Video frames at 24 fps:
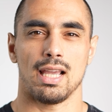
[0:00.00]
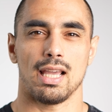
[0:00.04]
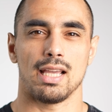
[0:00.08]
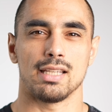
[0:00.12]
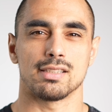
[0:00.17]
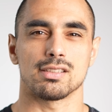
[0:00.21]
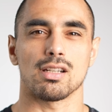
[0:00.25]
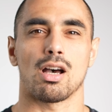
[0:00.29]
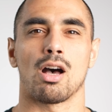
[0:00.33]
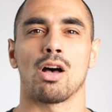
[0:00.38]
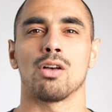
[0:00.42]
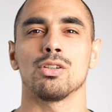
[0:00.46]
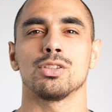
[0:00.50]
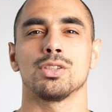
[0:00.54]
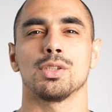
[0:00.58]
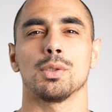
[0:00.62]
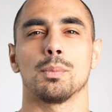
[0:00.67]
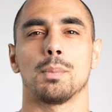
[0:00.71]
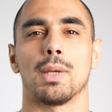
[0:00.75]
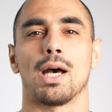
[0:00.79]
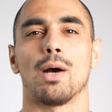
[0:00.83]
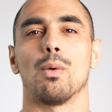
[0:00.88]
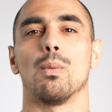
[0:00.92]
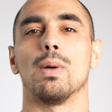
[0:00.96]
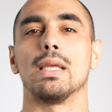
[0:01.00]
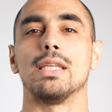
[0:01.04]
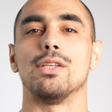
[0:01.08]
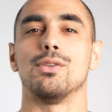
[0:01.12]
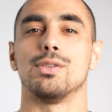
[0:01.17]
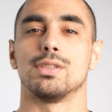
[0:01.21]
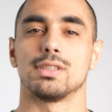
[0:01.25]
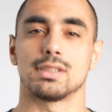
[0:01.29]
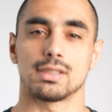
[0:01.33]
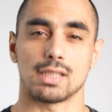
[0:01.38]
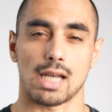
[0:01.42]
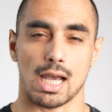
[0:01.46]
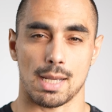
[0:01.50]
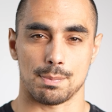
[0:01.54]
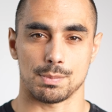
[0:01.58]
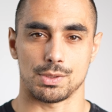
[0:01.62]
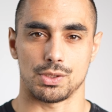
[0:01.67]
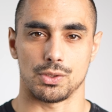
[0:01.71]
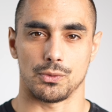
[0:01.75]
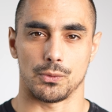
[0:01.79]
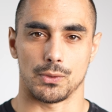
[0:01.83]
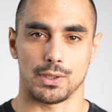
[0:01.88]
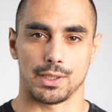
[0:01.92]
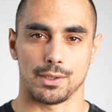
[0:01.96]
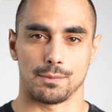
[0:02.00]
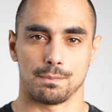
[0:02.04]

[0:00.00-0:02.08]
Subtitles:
It's also about what you stop doing.